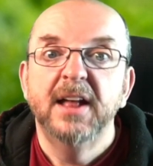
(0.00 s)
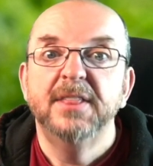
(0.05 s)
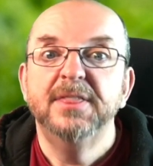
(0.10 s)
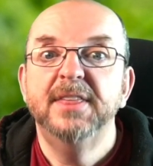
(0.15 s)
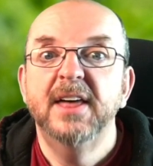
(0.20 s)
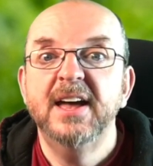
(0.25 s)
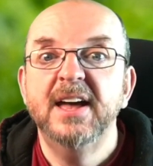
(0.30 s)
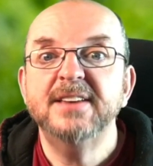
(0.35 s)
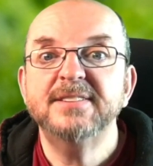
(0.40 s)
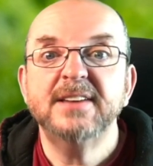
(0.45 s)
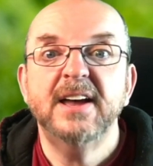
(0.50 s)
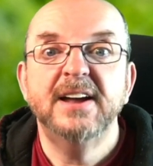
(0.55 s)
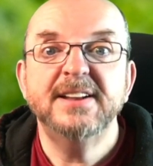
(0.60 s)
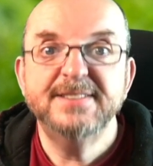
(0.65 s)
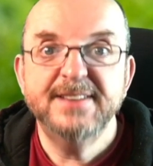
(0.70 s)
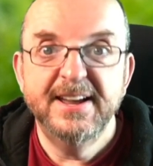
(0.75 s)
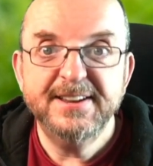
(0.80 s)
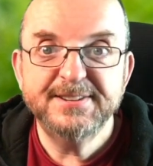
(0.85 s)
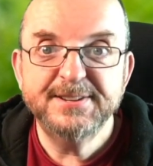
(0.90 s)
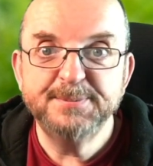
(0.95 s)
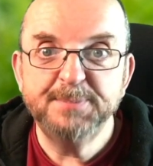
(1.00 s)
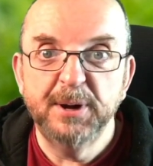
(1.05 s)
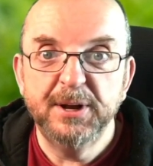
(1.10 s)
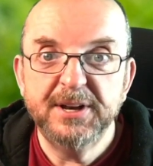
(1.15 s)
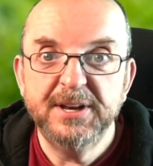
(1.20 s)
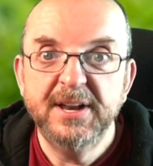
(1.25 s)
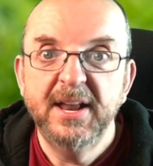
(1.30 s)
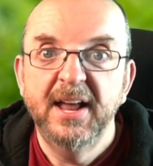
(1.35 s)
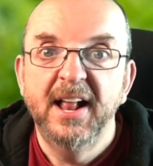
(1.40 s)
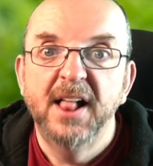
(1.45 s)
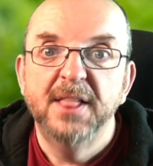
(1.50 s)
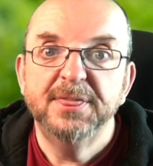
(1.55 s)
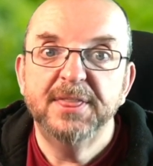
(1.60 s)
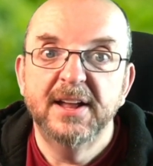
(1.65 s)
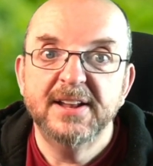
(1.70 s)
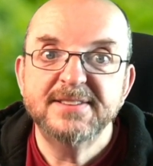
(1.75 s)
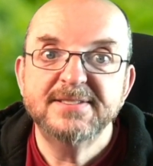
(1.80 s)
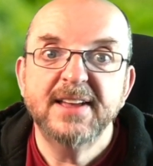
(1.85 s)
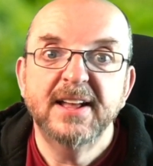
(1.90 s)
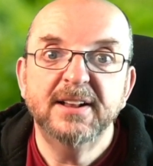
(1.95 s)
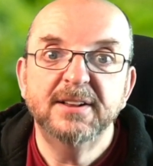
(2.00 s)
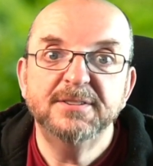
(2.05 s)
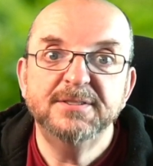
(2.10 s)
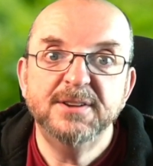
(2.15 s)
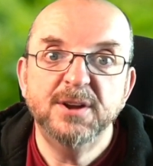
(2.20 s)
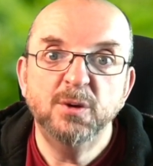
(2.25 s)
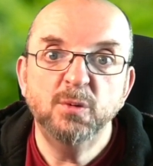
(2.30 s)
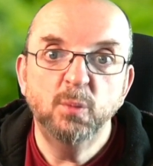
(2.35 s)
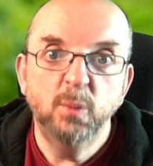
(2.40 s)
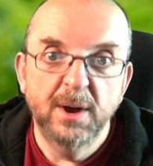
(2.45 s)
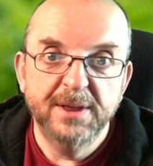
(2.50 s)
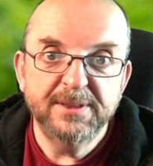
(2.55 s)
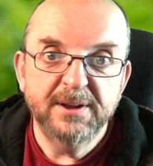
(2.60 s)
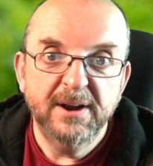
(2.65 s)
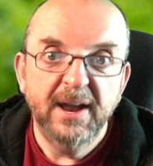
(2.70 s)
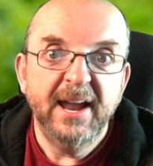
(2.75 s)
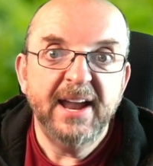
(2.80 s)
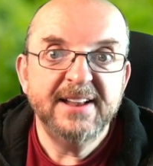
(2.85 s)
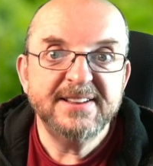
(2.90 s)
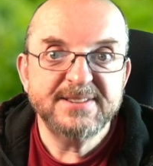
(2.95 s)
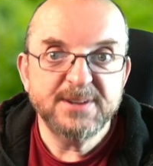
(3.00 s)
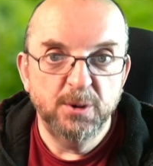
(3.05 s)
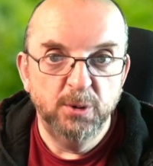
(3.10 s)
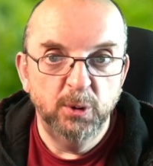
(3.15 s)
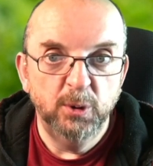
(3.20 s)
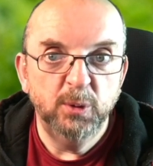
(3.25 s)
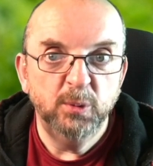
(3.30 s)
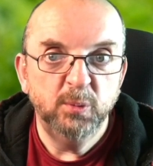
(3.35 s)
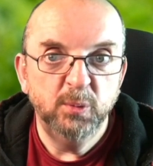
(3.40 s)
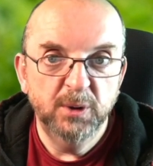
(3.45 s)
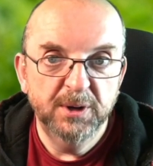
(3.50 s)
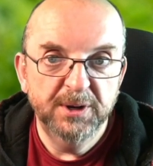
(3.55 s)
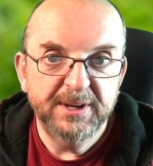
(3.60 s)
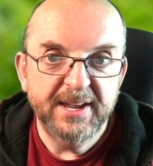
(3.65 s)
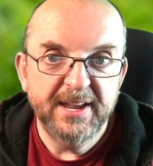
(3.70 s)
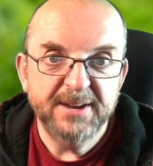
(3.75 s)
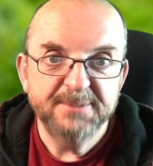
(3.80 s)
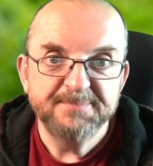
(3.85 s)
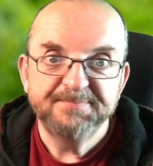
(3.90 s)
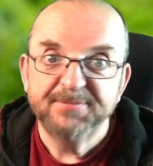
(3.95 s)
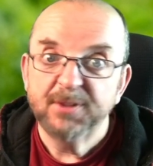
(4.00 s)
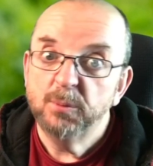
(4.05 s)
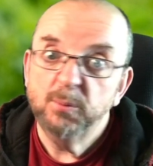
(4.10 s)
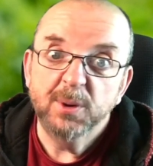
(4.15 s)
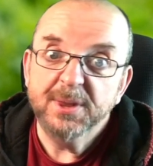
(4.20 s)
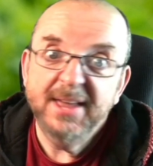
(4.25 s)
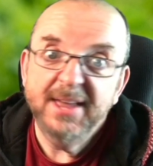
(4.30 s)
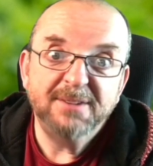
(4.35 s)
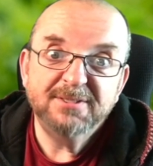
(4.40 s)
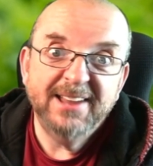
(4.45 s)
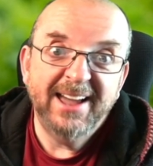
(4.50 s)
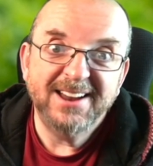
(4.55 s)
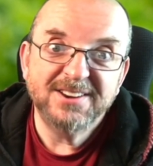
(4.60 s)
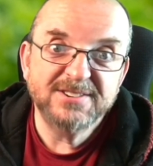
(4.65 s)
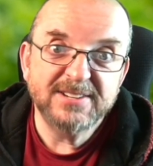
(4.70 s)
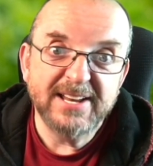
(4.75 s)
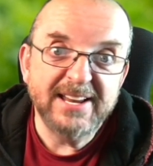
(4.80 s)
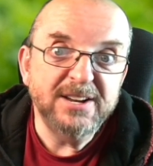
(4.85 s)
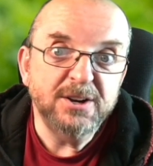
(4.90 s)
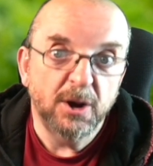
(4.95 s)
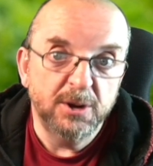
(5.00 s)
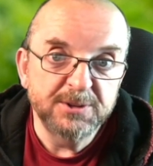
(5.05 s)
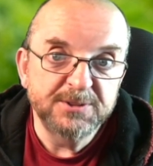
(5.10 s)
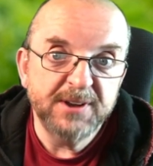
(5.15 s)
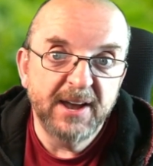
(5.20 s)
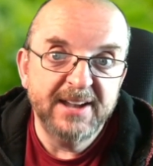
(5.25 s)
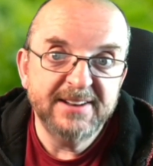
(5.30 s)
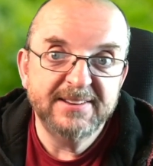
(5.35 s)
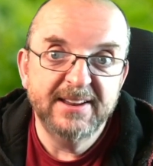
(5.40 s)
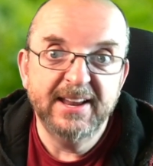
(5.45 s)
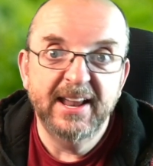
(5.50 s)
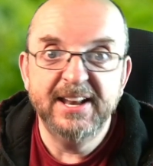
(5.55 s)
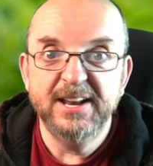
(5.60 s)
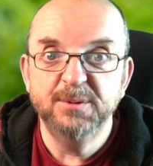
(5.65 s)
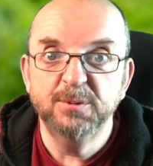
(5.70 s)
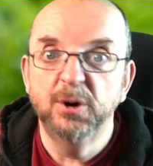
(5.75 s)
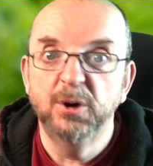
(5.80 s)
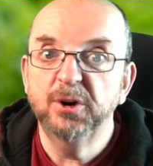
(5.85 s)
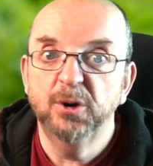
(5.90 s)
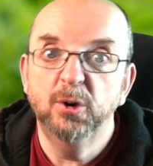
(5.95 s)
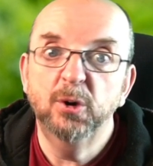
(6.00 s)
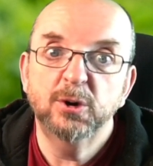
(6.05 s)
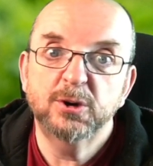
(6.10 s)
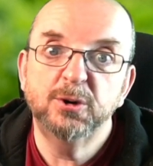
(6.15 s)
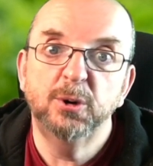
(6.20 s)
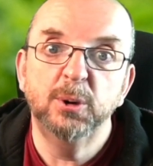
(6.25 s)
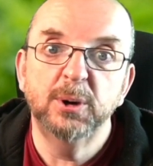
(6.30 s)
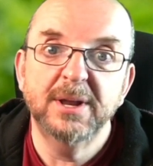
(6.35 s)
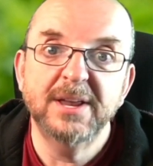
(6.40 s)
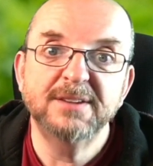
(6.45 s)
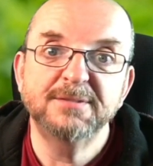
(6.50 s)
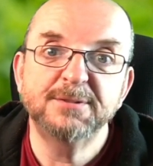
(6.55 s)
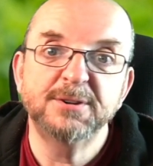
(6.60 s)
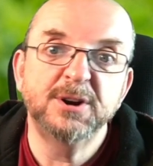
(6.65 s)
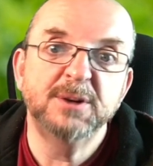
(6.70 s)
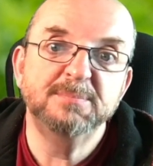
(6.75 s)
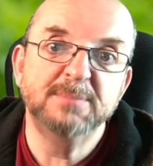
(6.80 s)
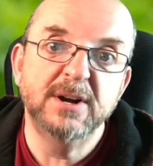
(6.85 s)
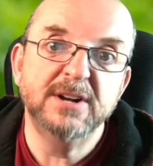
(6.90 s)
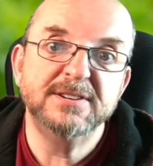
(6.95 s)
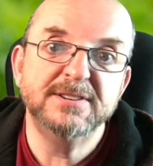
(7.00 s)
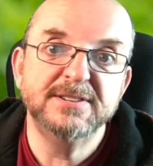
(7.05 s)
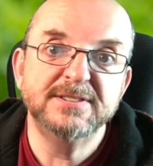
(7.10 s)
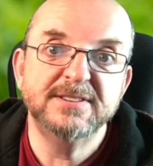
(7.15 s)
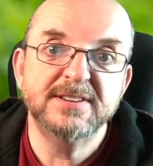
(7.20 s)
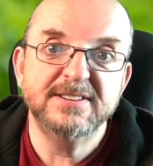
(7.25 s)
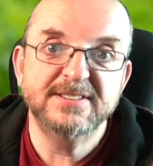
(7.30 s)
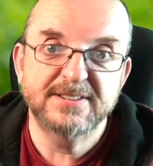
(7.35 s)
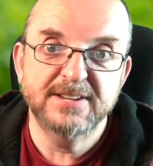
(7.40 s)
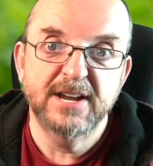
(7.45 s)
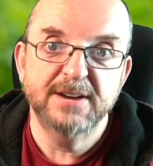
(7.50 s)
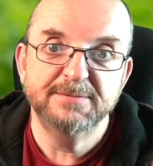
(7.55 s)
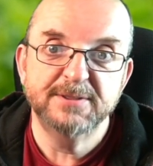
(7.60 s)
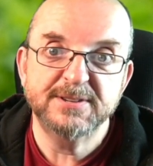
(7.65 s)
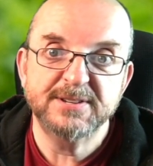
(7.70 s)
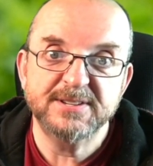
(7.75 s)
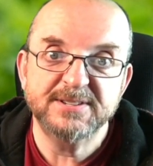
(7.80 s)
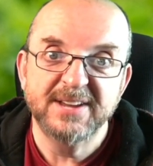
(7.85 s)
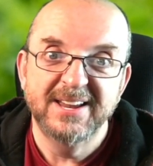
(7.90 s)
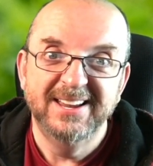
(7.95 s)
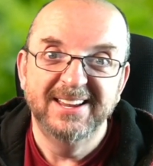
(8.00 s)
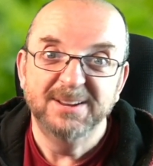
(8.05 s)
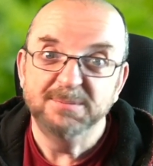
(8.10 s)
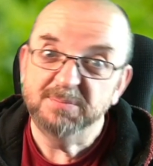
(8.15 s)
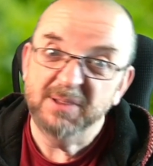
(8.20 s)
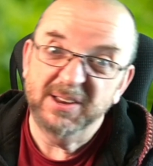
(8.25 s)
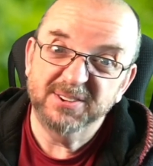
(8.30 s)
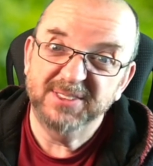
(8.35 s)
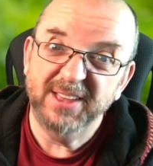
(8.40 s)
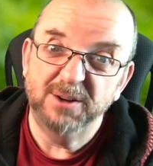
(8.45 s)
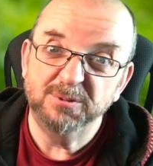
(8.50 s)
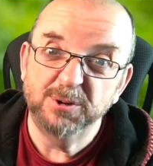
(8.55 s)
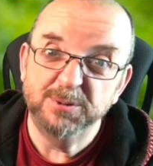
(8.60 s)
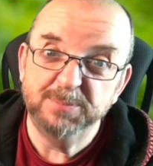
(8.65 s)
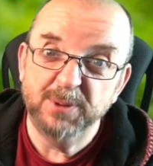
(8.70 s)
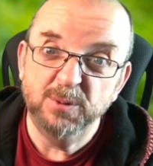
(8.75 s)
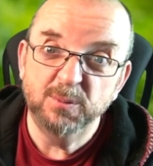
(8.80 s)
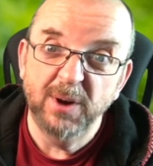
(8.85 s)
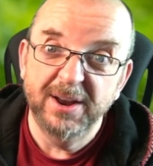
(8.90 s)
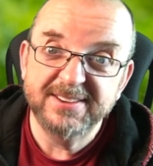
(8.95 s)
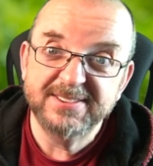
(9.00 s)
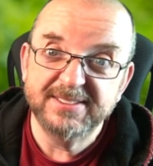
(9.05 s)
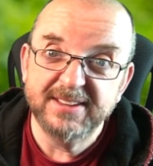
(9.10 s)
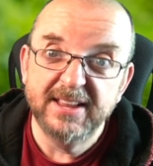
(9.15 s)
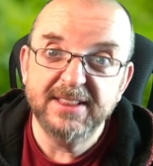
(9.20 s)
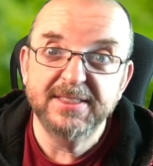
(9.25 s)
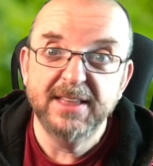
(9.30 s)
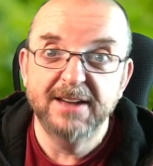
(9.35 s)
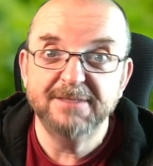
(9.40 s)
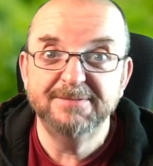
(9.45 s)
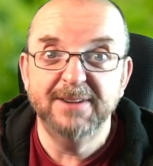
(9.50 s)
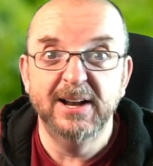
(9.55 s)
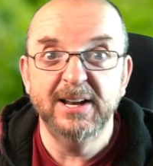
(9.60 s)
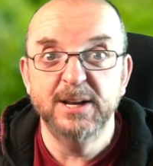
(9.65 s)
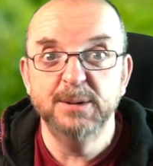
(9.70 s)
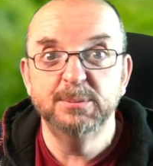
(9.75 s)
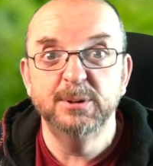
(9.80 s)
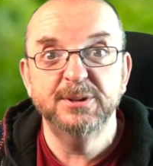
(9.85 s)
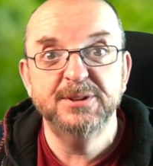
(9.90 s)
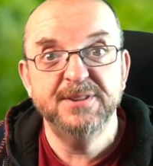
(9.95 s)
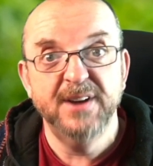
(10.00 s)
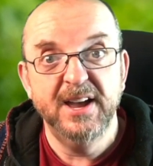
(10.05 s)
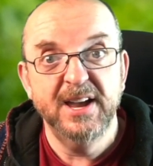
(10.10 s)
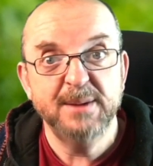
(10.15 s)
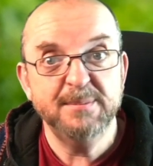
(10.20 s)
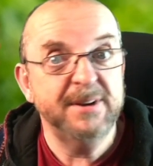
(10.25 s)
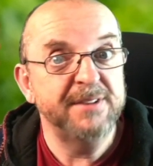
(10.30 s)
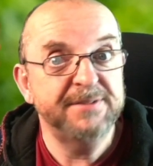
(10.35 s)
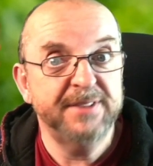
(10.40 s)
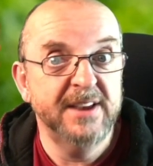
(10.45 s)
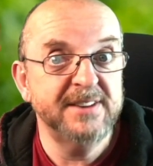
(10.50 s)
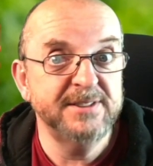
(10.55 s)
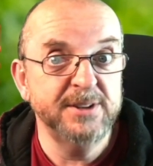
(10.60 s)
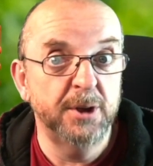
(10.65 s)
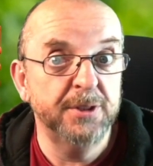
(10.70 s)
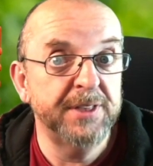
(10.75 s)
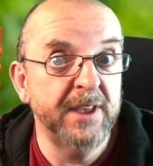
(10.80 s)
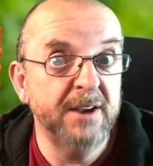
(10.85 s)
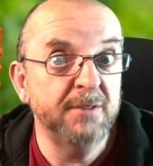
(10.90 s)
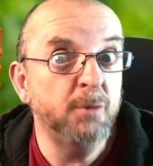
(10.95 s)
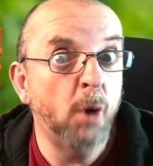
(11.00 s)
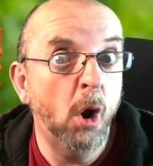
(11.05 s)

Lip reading: There's a test button that tells you whether it's all working, without actually contacting anyone or calling for emergency services, because that would be wasting their valuable time if there's nothing